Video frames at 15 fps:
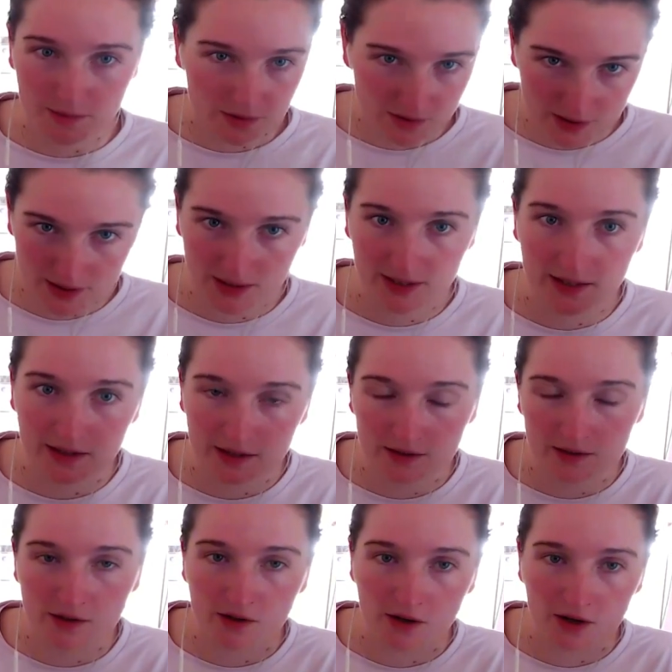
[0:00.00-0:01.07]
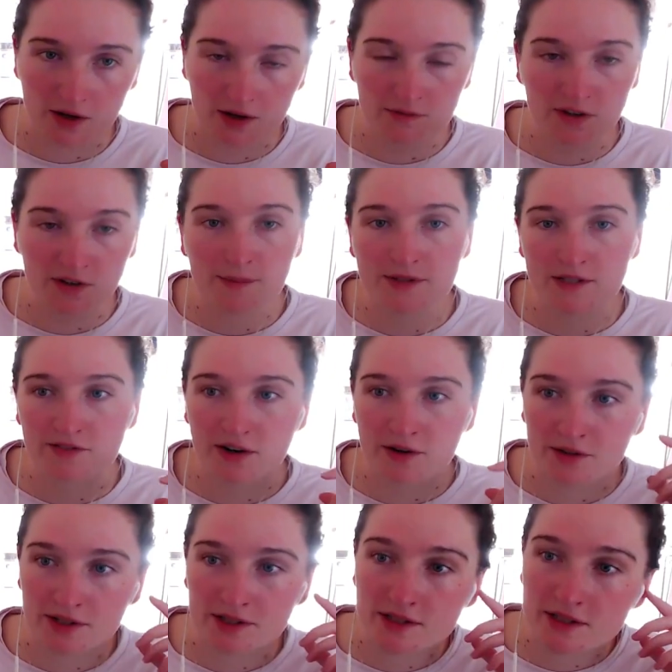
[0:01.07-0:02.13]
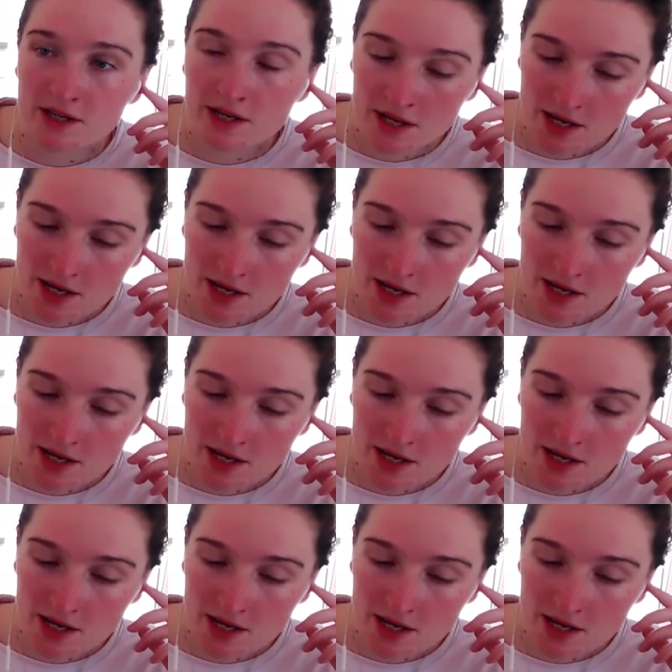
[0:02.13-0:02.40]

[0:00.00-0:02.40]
but the environment around it.